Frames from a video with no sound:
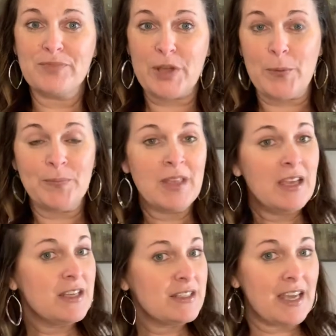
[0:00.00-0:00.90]
So,
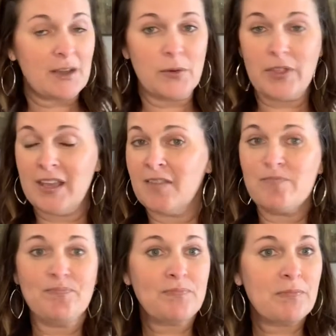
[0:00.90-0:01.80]
second thing,
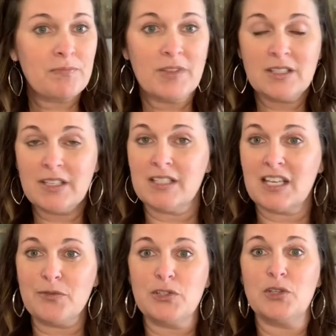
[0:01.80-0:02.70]

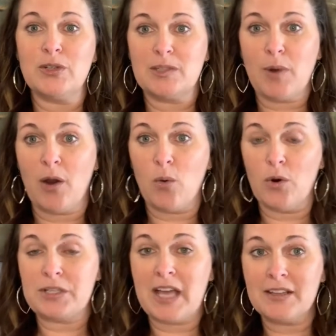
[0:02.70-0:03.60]
successful students
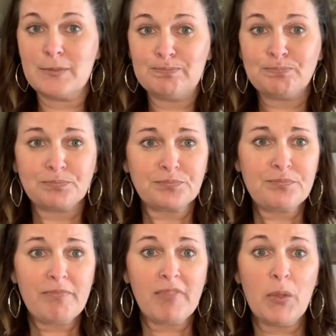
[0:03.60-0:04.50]
prioritize.
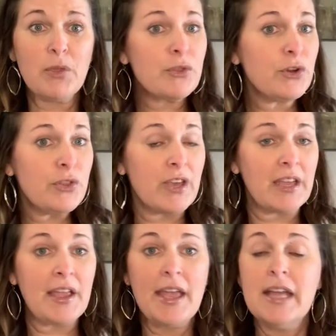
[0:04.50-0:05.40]
The third
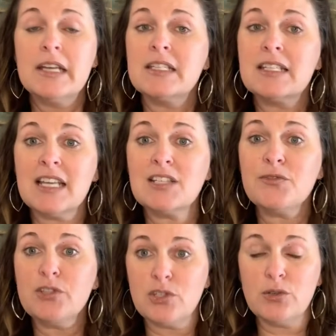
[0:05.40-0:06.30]
thing,
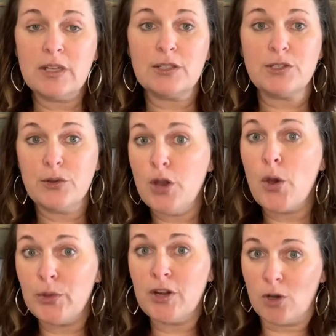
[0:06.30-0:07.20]
successful students
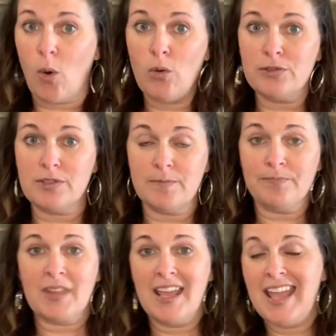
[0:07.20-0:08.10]
know their goals.
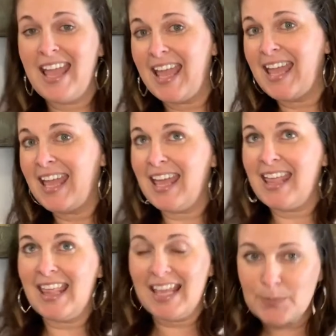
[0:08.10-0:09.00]

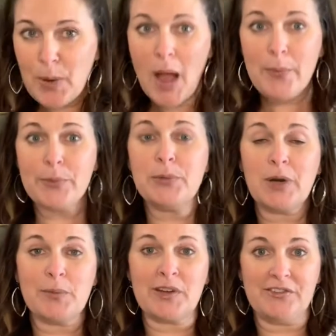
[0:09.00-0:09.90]
Probably
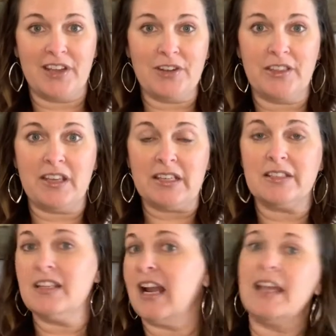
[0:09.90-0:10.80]
one of my favorite
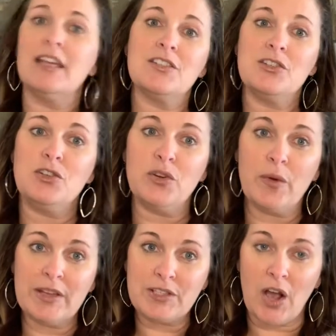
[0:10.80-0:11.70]
things that I get to do
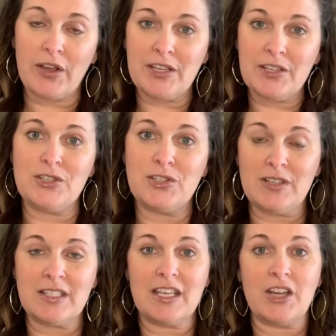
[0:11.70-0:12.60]
in talking to
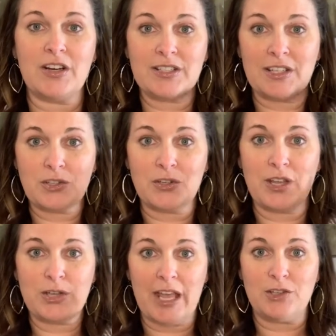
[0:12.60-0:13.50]
students here at Essential
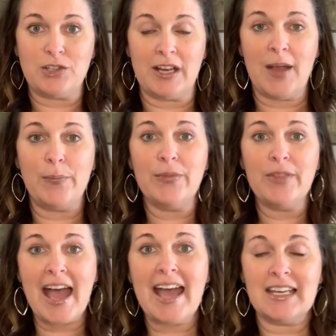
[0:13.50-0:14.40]
Education, and
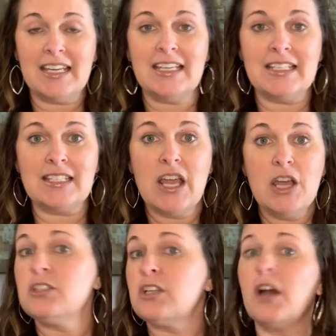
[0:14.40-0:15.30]
that is
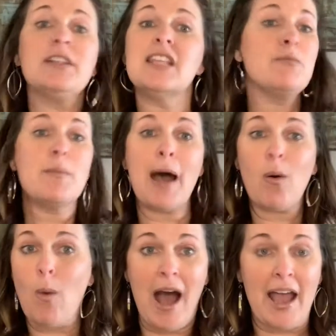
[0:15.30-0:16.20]
talking to them
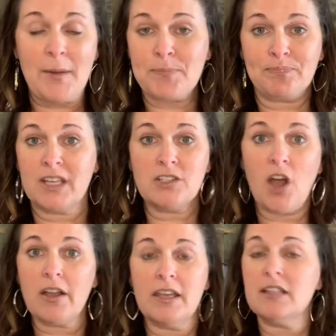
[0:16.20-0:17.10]
about why.
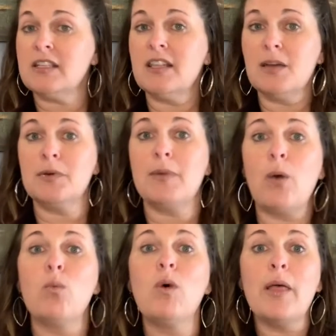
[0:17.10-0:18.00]
Talking to them
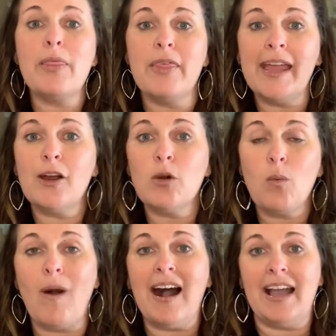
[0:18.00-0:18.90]
about what their
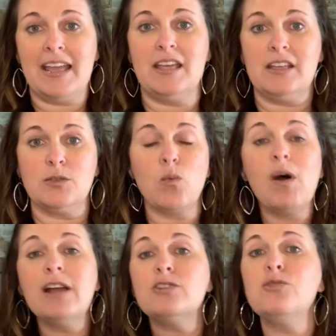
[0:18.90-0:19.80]
why is.
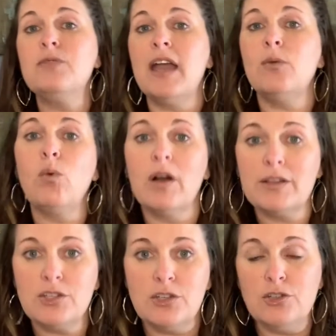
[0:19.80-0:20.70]
What do they
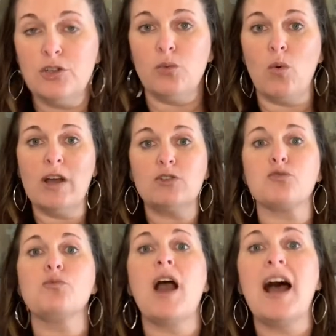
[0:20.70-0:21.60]
want to do? What
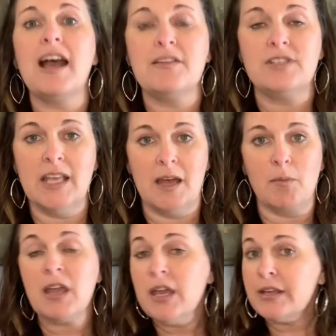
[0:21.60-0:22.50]
drives them
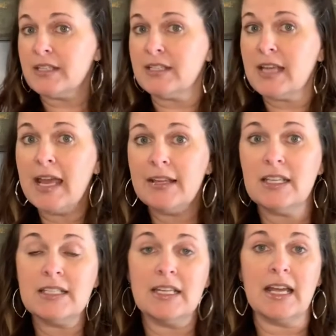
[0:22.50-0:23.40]
to take
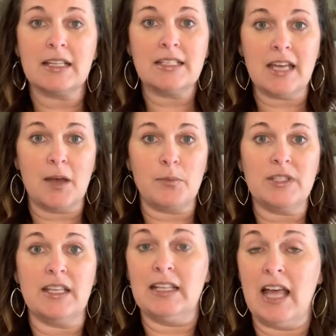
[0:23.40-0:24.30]
these next steps
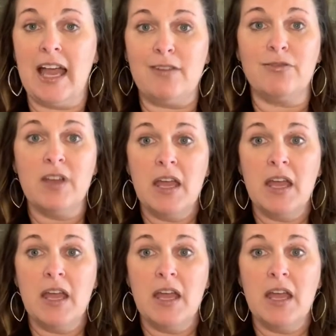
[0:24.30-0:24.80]
in life?